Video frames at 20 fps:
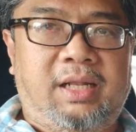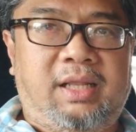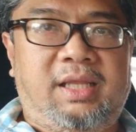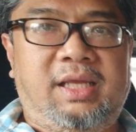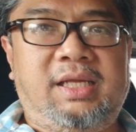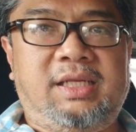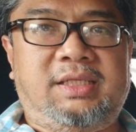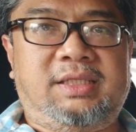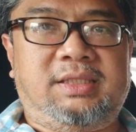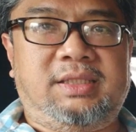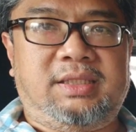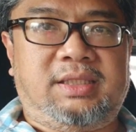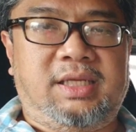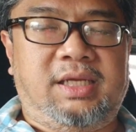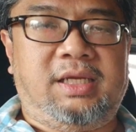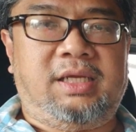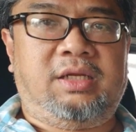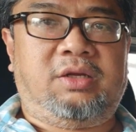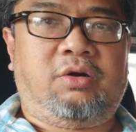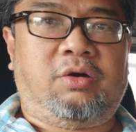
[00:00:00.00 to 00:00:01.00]
this
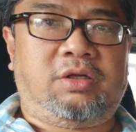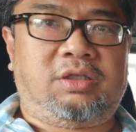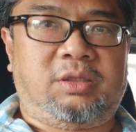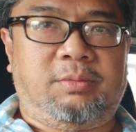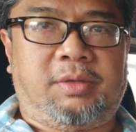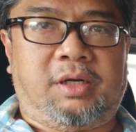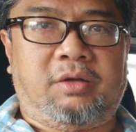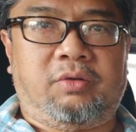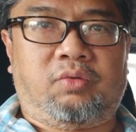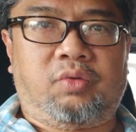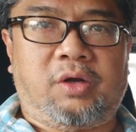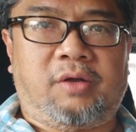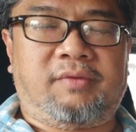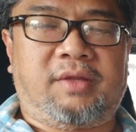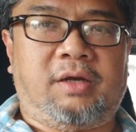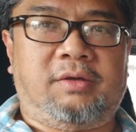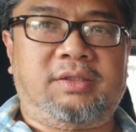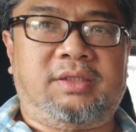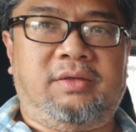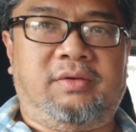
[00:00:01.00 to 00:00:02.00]
thing costs about
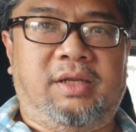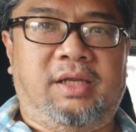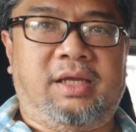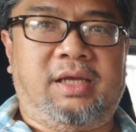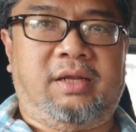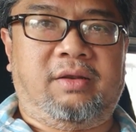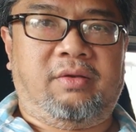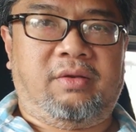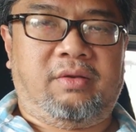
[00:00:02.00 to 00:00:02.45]
12,000 ringgit